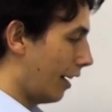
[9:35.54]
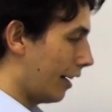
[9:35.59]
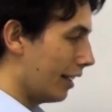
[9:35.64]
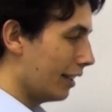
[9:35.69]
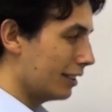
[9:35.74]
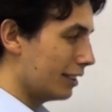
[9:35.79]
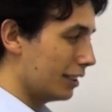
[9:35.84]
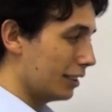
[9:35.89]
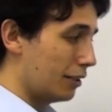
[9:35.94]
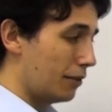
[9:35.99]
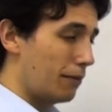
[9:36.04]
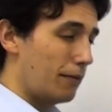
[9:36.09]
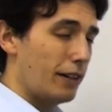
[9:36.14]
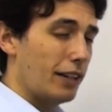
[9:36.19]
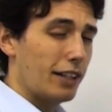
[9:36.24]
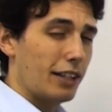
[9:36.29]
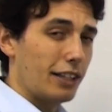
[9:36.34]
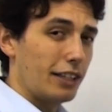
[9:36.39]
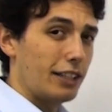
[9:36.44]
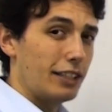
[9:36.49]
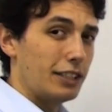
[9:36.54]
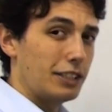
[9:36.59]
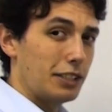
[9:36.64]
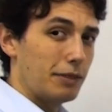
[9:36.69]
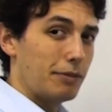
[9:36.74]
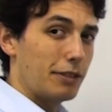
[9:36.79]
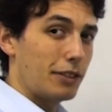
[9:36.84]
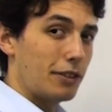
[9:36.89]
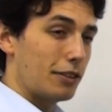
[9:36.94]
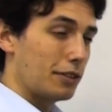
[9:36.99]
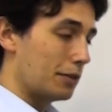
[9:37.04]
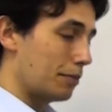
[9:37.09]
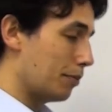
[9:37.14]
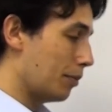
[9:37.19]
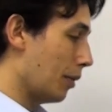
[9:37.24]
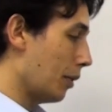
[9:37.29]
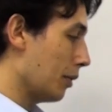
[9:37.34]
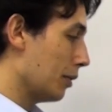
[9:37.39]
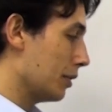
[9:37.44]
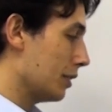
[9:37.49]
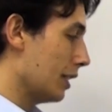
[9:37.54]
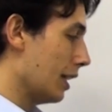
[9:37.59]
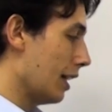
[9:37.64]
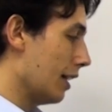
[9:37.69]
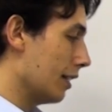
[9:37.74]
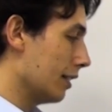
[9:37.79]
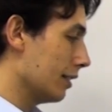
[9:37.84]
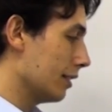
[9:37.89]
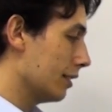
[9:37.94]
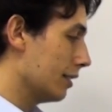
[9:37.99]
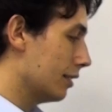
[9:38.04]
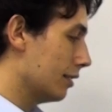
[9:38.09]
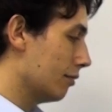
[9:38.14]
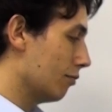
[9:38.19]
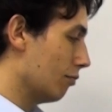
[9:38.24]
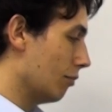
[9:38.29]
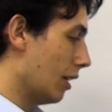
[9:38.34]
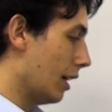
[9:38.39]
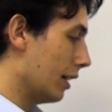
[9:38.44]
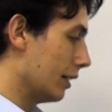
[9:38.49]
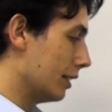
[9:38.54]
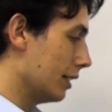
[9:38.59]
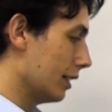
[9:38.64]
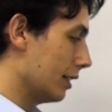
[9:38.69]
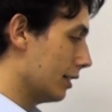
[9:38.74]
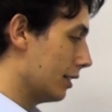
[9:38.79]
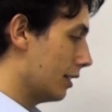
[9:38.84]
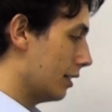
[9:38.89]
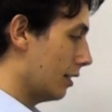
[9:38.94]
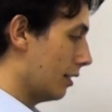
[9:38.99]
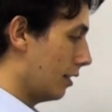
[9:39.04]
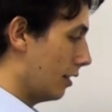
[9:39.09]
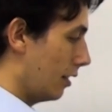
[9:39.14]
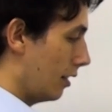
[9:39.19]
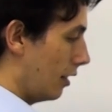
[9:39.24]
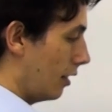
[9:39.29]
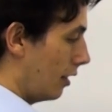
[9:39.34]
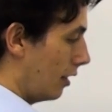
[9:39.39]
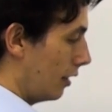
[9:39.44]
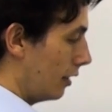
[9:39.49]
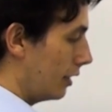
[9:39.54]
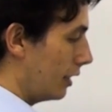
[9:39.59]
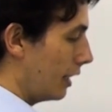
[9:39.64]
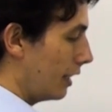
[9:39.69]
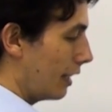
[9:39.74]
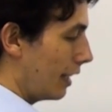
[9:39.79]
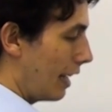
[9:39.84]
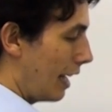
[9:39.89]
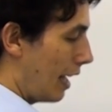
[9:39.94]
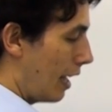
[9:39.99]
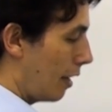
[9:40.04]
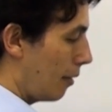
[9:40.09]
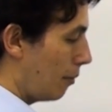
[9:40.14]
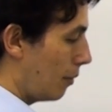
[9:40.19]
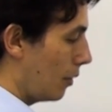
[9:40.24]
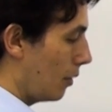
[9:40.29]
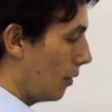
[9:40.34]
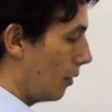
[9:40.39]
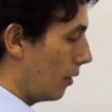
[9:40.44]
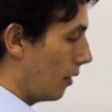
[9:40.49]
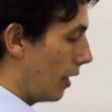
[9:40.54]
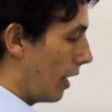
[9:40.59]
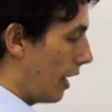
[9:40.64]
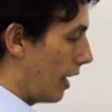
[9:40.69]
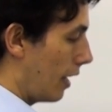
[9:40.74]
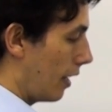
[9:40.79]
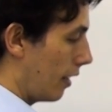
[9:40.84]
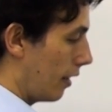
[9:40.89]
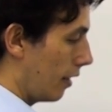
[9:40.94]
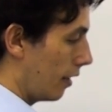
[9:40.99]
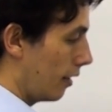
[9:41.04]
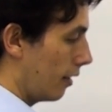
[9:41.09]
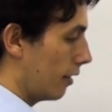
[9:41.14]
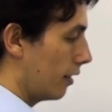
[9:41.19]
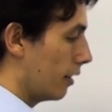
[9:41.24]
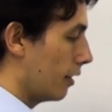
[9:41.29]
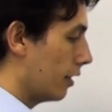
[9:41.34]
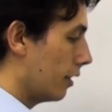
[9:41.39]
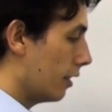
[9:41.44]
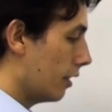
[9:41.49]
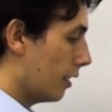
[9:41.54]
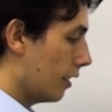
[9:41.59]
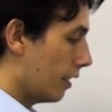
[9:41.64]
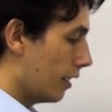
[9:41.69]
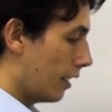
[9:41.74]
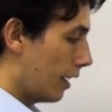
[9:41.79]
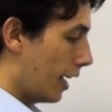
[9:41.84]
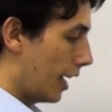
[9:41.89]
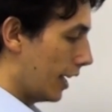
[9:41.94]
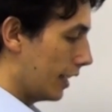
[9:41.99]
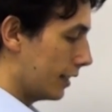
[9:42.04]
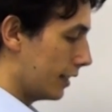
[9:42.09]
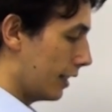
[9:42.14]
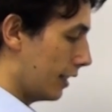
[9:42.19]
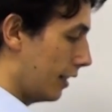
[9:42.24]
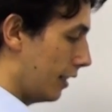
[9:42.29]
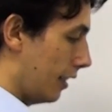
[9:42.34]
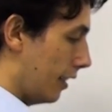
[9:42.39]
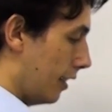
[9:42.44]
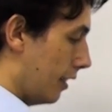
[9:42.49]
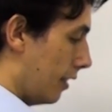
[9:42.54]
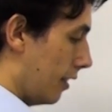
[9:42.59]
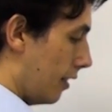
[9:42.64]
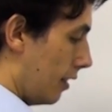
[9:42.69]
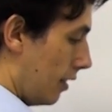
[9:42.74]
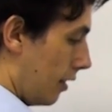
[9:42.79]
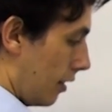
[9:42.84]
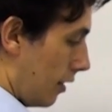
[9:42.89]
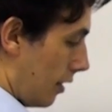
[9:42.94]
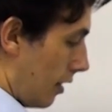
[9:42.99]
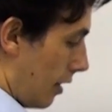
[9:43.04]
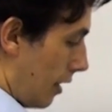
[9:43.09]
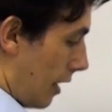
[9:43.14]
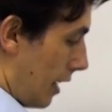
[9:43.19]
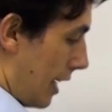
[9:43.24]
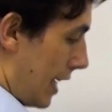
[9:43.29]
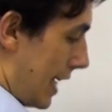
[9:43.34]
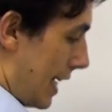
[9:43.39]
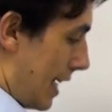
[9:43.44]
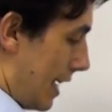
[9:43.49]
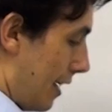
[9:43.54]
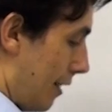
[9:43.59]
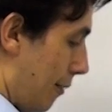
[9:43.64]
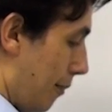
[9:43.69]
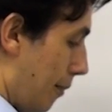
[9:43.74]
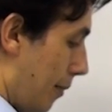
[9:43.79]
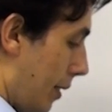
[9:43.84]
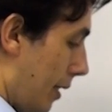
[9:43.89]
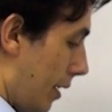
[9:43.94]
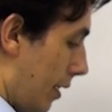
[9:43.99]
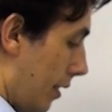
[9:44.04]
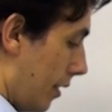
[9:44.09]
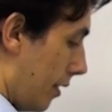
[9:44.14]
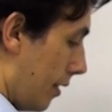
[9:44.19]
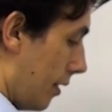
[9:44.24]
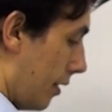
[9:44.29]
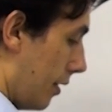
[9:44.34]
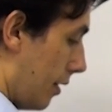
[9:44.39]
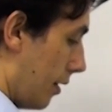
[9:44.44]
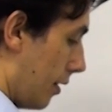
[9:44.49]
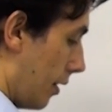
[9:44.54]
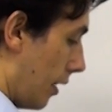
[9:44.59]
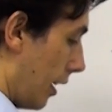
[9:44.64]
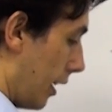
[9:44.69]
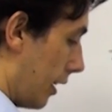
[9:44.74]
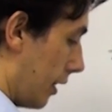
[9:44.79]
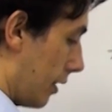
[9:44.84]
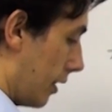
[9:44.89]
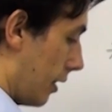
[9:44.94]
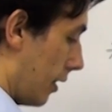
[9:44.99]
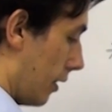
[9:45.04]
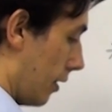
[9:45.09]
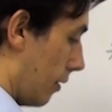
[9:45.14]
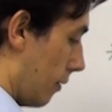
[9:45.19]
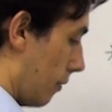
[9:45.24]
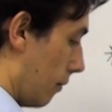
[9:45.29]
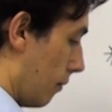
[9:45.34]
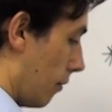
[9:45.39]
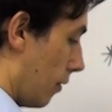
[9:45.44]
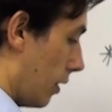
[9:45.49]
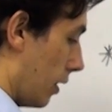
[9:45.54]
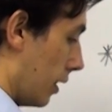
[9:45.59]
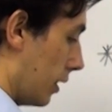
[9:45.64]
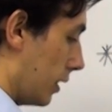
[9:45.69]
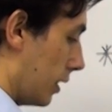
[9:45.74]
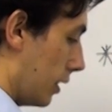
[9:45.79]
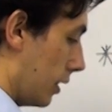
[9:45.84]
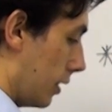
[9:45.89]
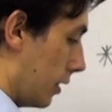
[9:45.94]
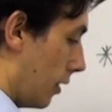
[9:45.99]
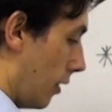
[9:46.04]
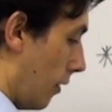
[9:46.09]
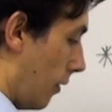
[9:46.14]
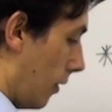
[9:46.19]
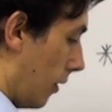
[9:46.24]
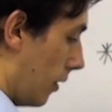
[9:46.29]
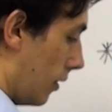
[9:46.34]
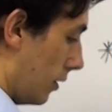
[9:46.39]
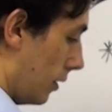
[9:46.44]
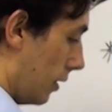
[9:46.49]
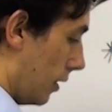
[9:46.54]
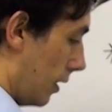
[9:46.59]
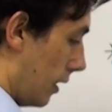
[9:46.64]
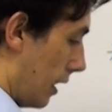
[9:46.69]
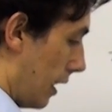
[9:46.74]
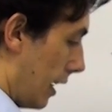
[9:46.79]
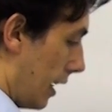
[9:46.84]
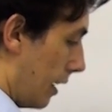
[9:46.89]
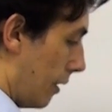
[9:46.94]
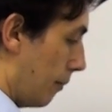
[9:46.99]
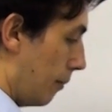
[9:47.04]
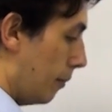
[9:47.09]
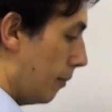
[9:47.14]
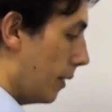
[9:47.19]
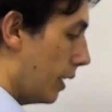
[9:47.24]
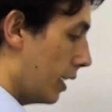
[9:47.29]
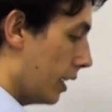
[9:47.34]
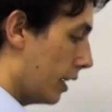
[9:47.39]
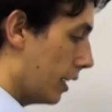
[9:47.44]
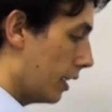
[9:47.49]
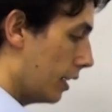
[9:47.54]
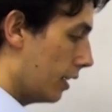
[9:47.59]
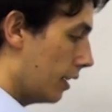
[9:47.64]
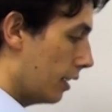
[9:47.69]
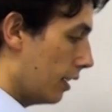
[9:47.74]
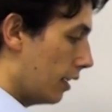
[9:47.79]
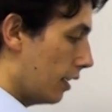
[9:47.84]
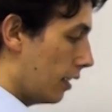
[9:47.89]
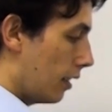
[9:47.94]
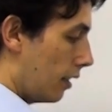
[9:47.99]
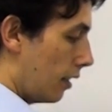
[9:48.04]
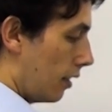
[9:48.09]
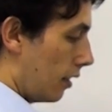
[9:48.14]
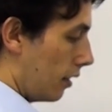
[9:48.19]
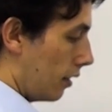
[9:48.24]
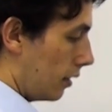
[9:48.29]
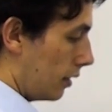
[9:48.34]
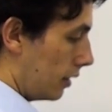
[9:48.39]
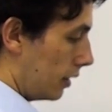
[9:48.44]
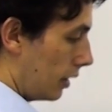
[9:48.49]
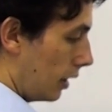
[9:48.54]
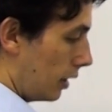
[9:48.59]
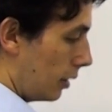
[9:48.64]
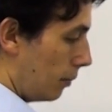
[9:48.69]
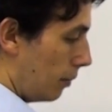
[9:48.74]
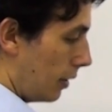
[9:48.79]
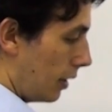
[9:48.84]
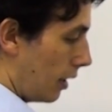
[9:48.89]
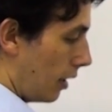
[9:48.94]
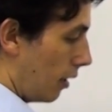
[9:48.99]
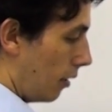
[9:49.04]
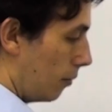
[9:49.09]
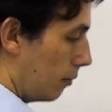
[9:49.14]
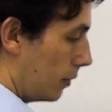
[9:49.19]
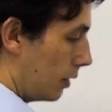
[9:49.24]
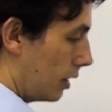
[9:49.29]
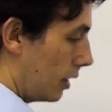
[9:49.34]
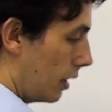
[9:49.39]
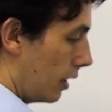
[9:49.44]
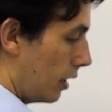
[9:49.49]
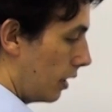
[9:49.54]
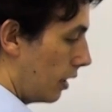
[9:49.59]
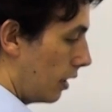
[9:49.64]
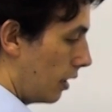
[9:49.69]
I guess it's fairly easy because both sounds are just, it's either M or M. As in hymn, like the religious songs, hymn, just becomes